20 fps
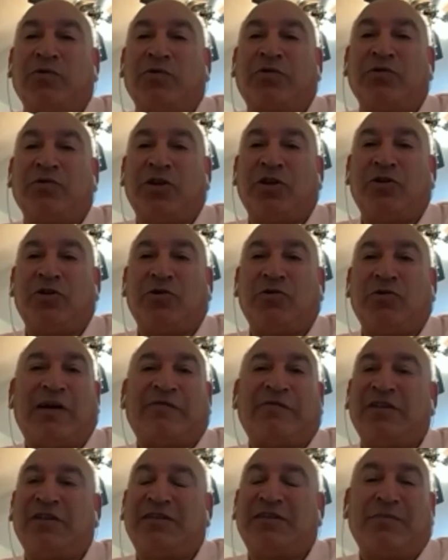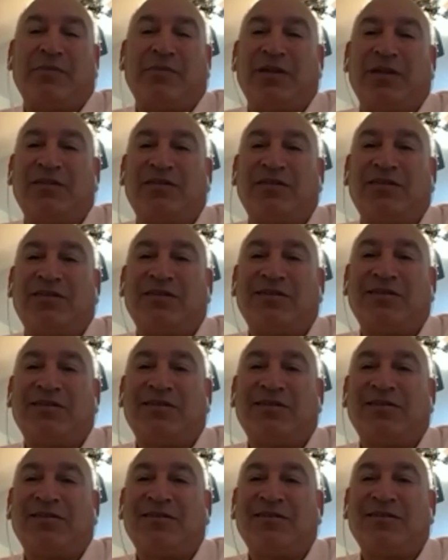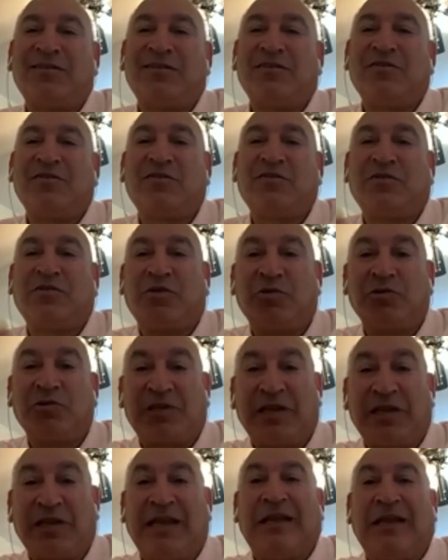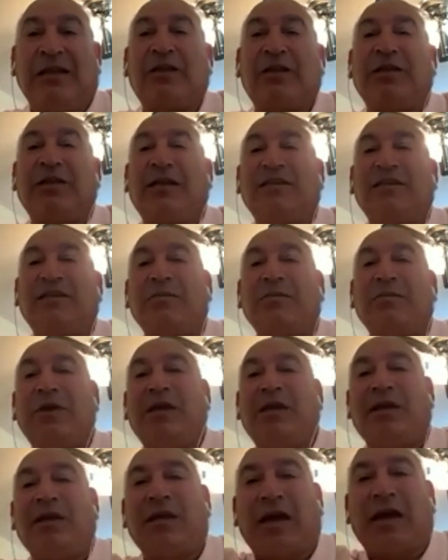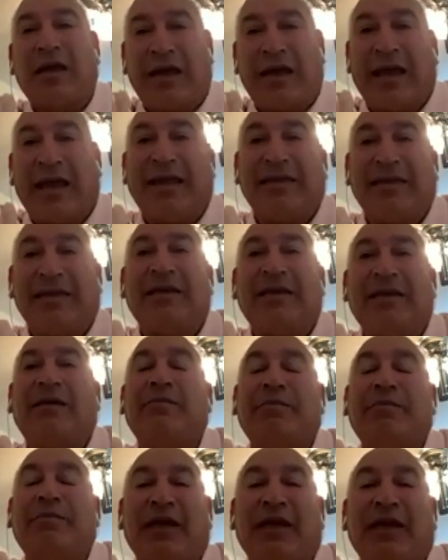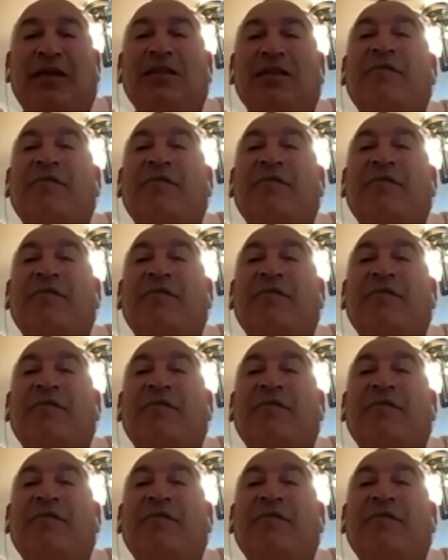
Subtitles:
through the door after 10 minutes. So those little things to me end up making the